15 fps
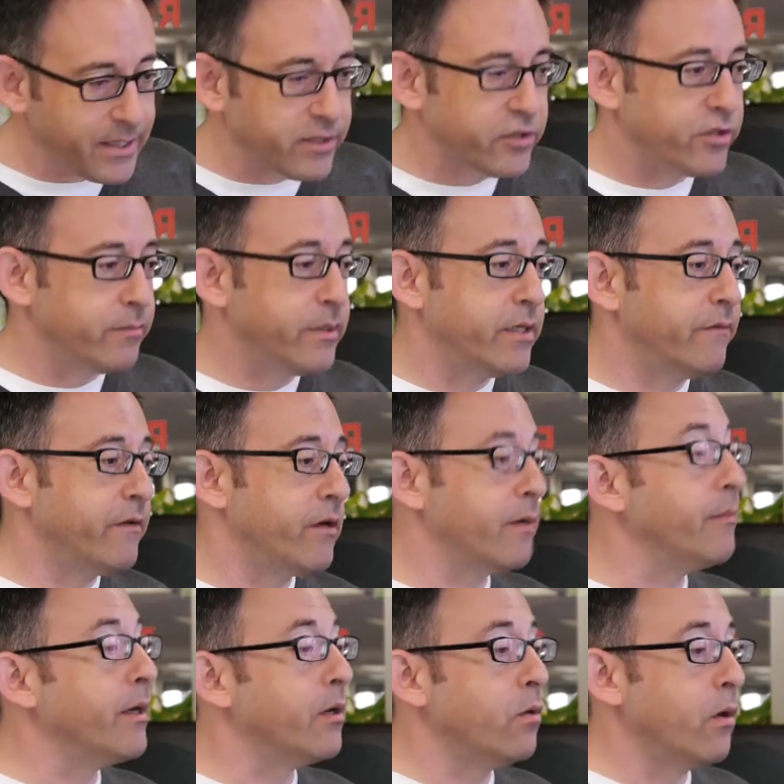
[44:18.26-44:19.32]
tends to be a very
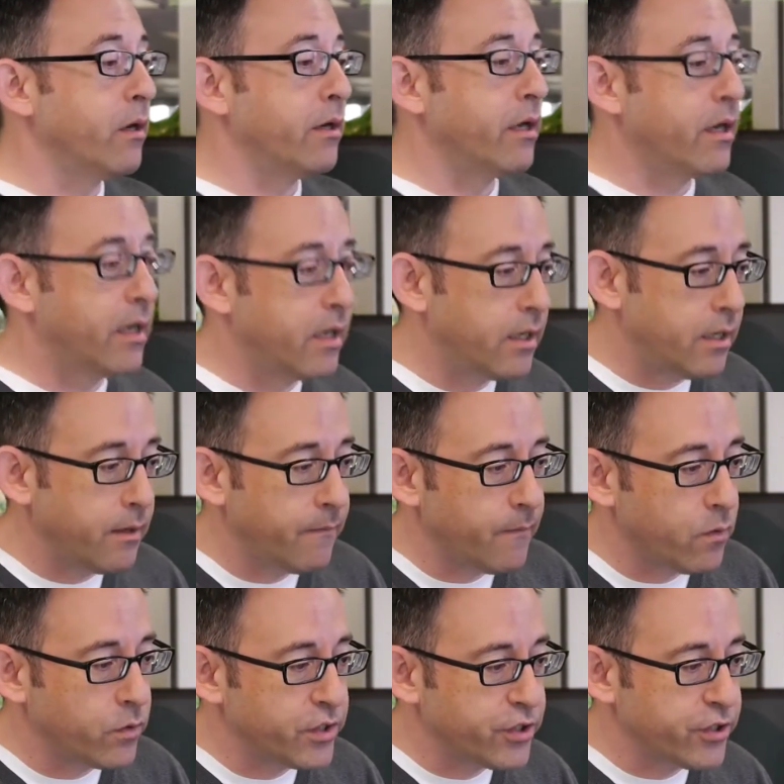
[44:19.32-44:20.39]
big one, um,
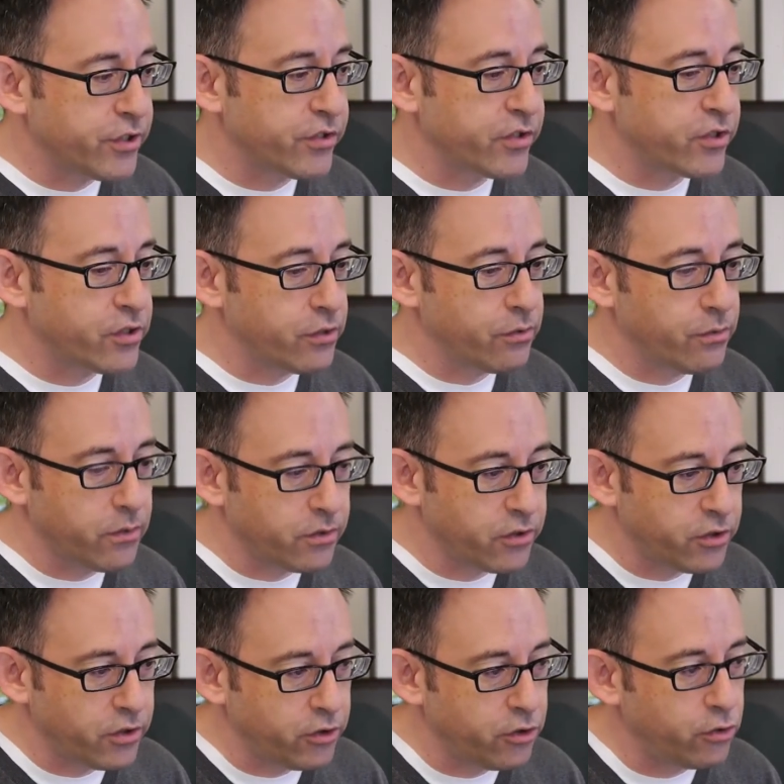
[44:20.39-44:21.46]
which is to
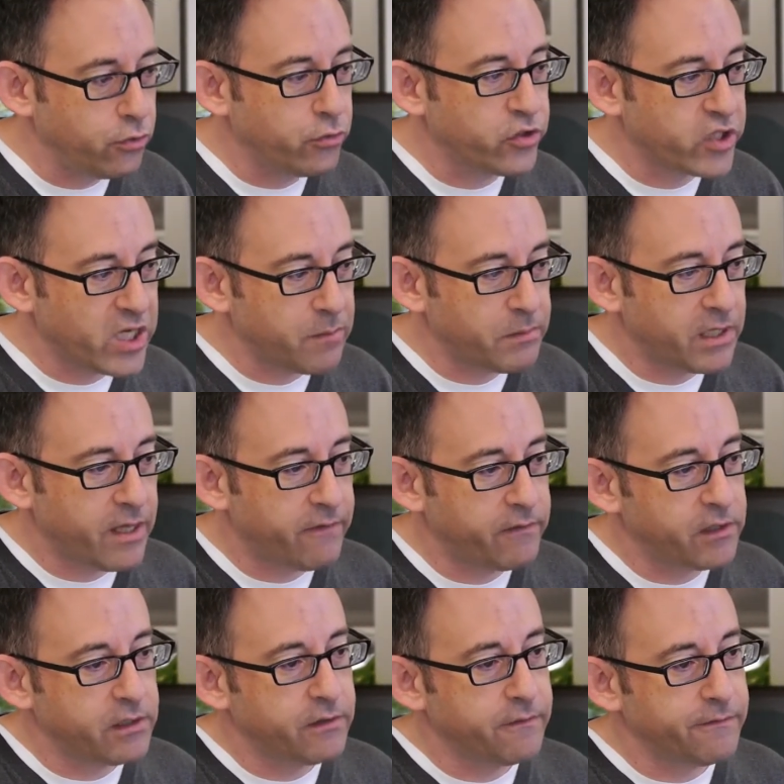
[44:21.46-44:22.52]
to do some
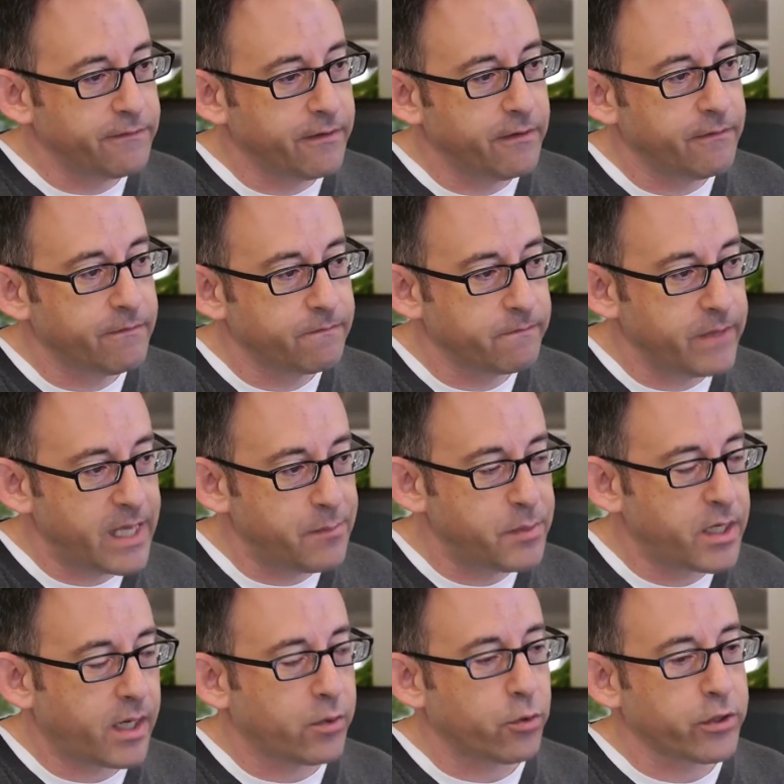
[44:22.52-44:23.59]
level of, of A P
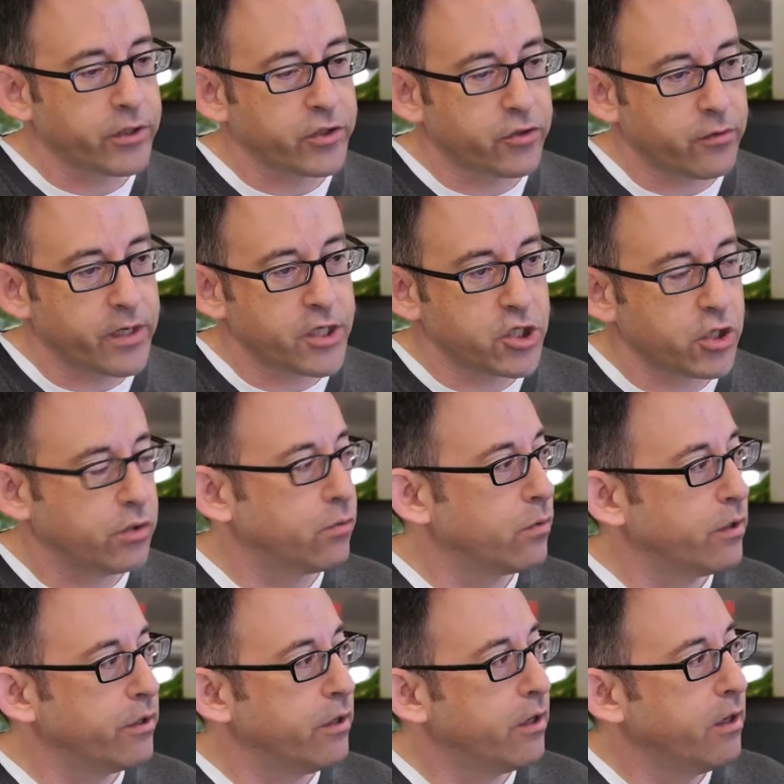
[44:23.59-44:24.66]
I orchestration
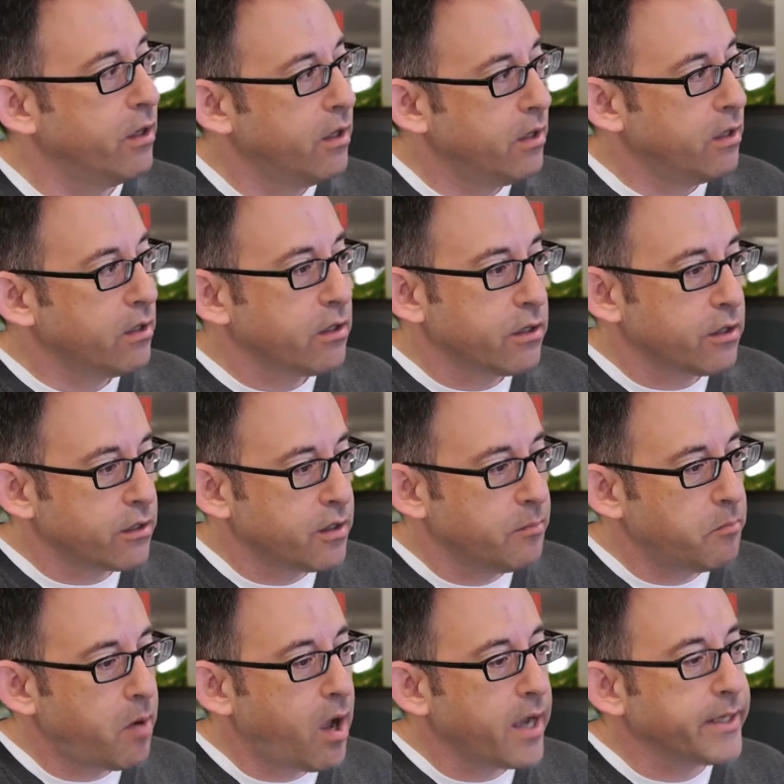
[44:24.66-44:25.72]
where you're you're
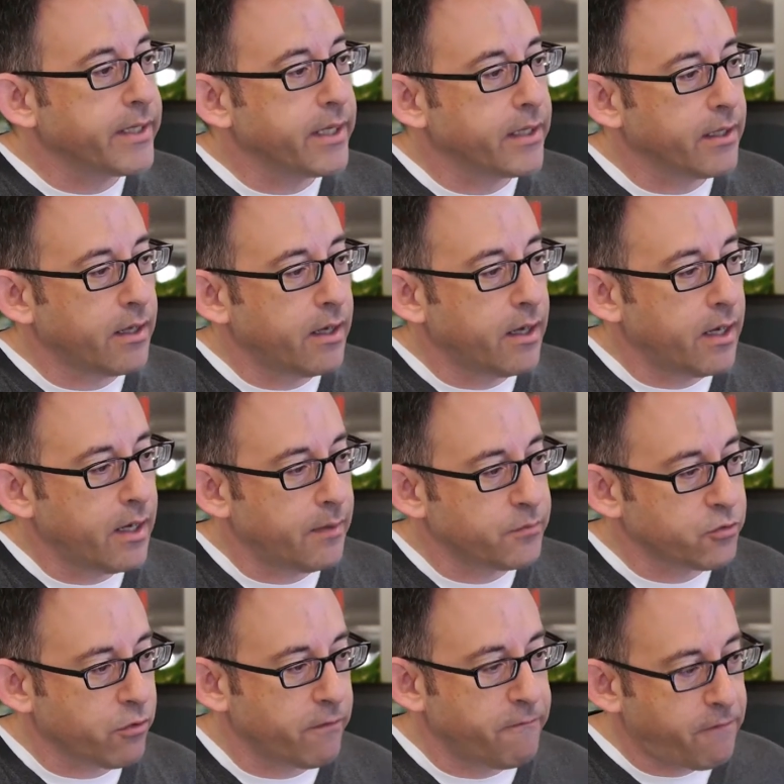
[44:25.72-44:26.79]
combining um,
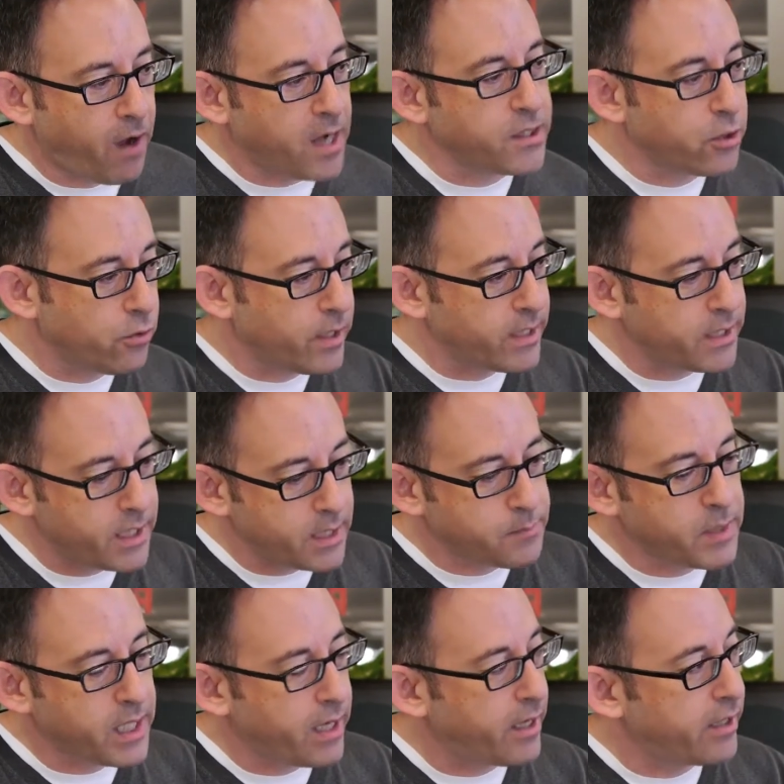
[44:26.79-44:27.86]
sort of fine grained A
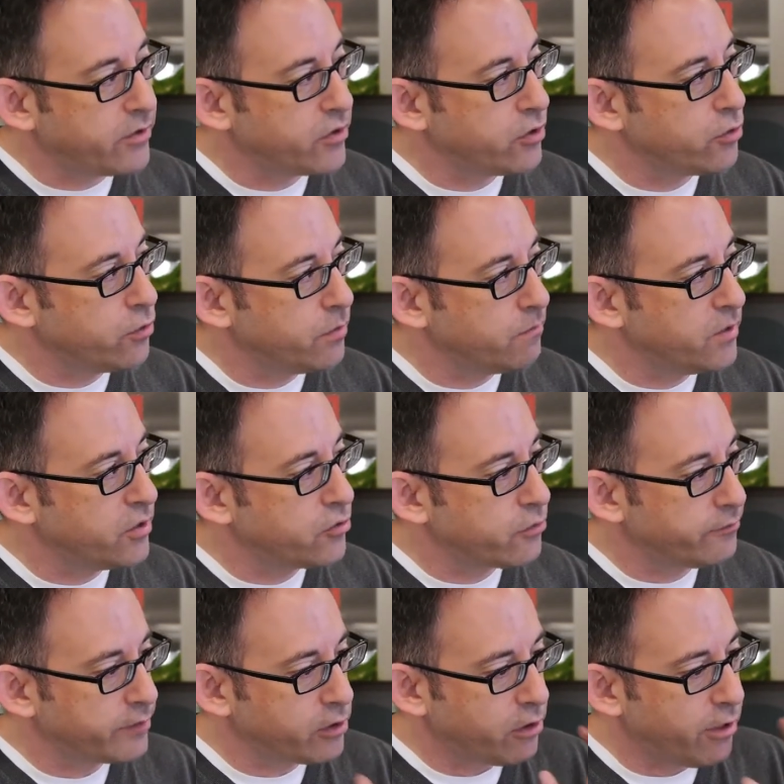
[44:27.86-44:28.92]
P Is into a
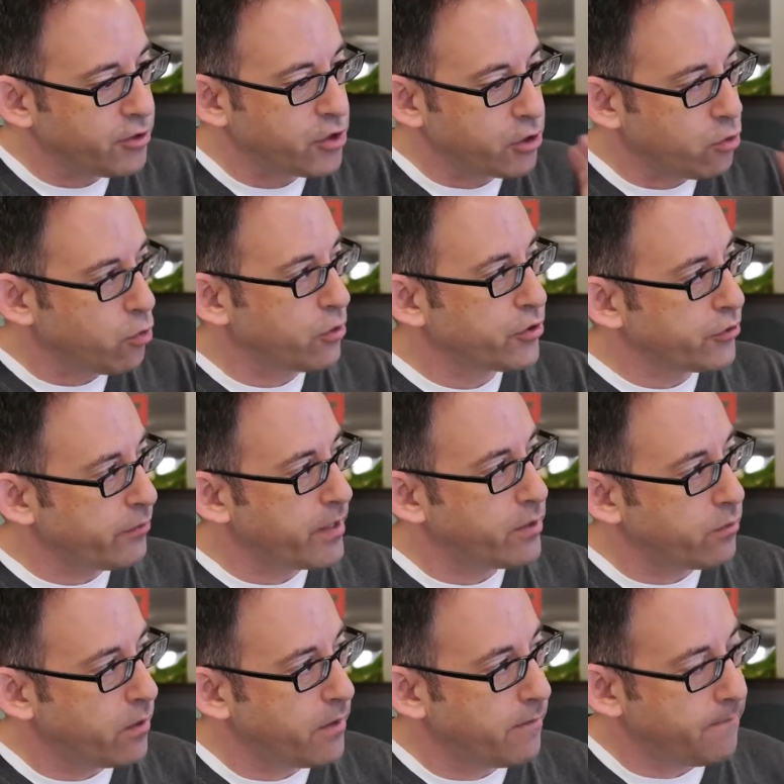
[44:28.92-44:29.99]
sort of a larger coarse grained
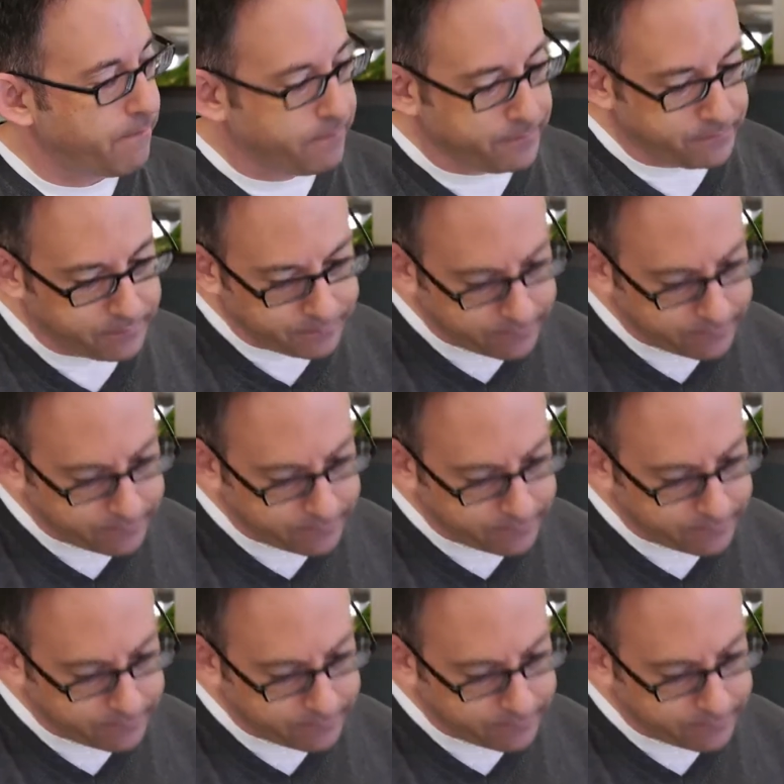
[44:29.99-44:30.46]
one. Yep.